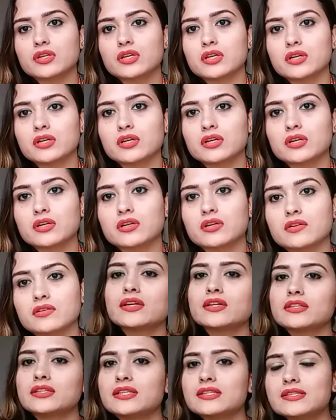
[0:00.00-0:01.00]

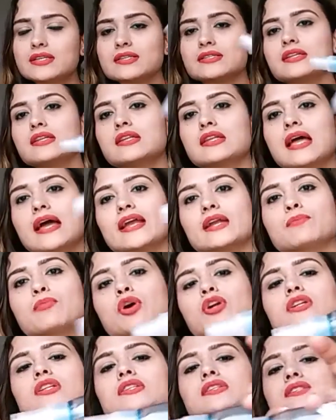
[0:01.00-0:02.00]
This is a light
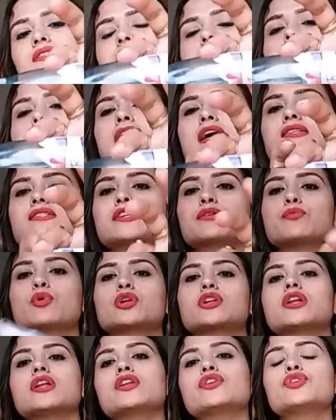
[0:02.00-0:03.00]
bottle, this is a plastic
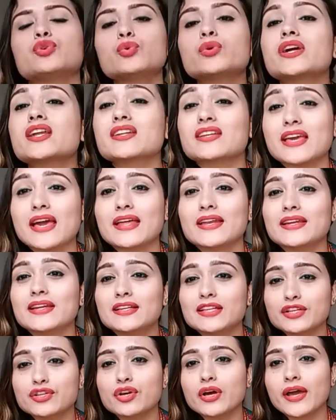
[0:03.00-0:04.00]
bottle, and you can carry
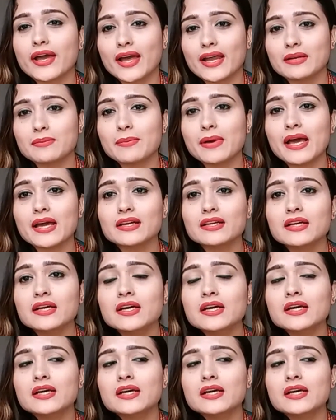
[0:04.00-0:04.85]
it in your handbag.